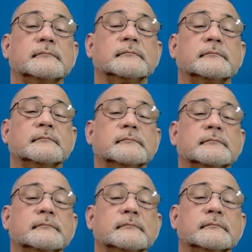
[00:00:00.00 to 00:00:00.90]

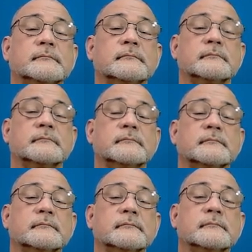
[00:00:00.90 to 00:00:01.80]

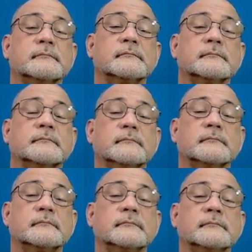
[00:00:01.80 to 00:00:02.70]

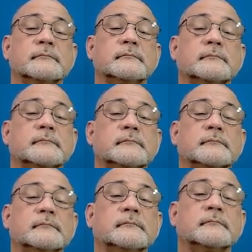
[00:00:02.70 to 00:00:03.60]

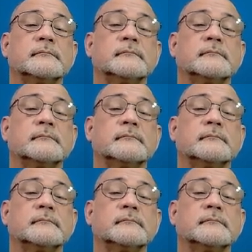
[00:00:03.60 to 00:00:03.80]
(not speaking)